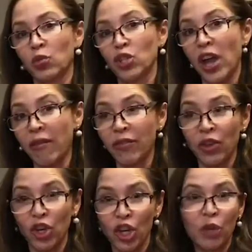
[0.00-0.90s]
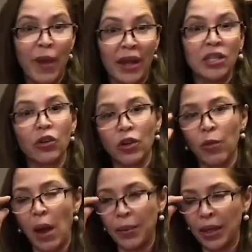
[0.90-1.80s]
which have good bacterial
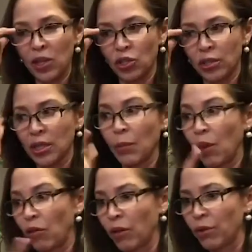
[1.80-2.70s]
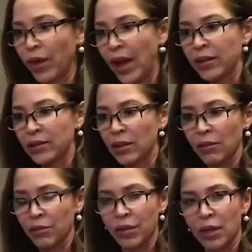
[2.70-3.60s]
populations in them, although that is
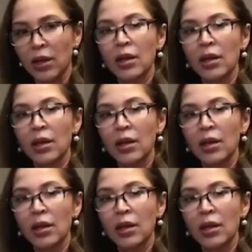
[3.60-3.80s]
a thing.